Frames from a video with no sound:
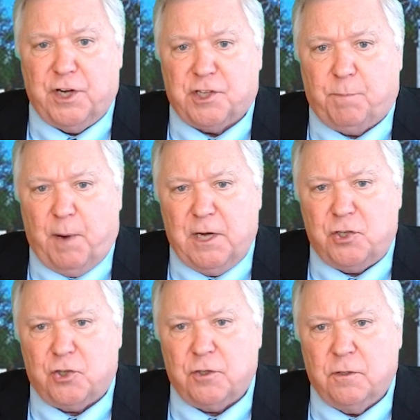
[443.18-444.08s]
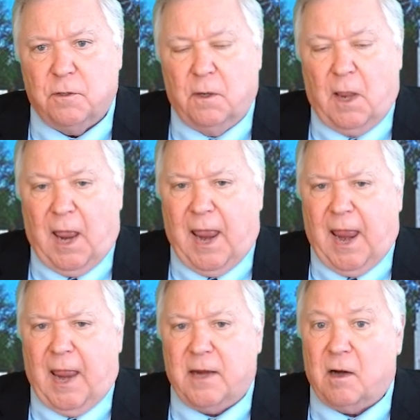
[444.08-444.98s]
speech,
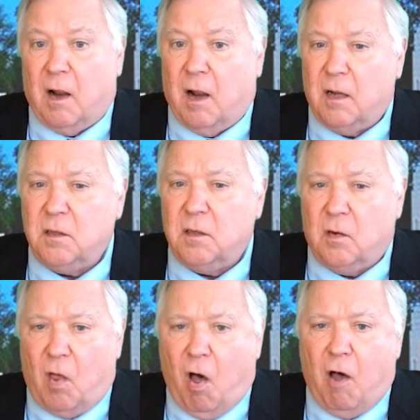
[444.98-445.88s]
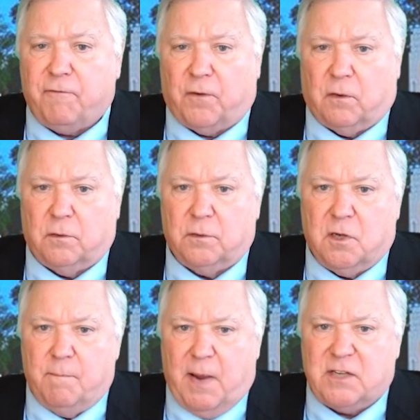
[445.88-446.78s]
and unlawful
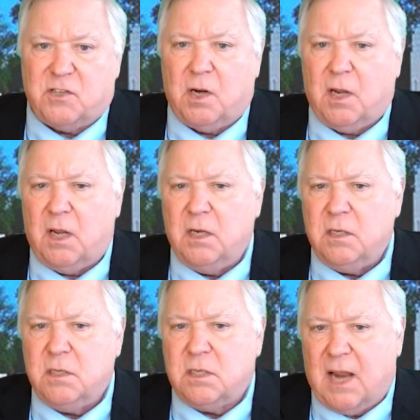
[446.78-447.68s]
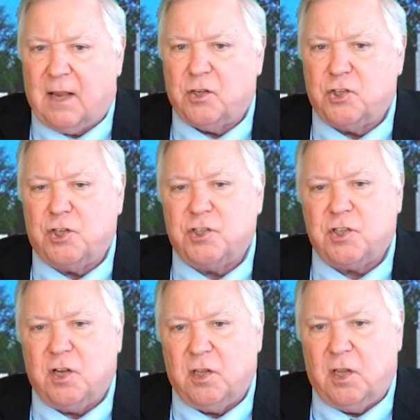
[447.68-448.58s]
domestic intelligence
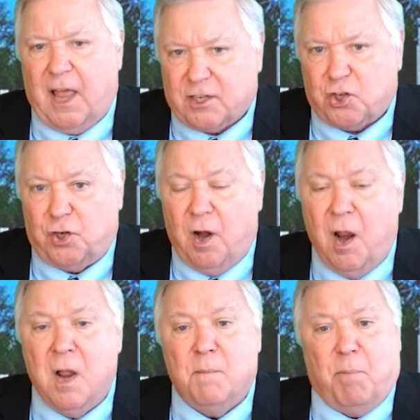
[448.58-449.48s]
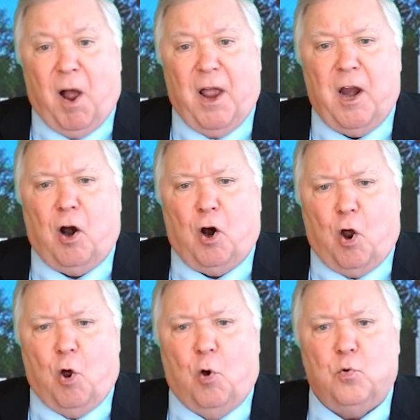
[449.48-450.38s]
collection by our
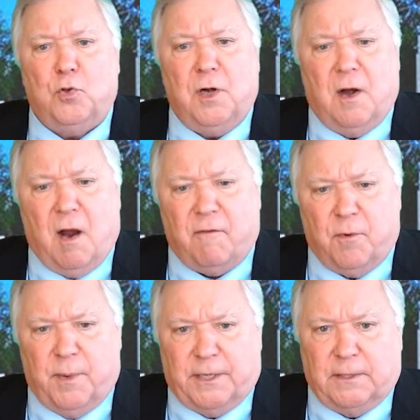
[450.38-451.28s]
own government.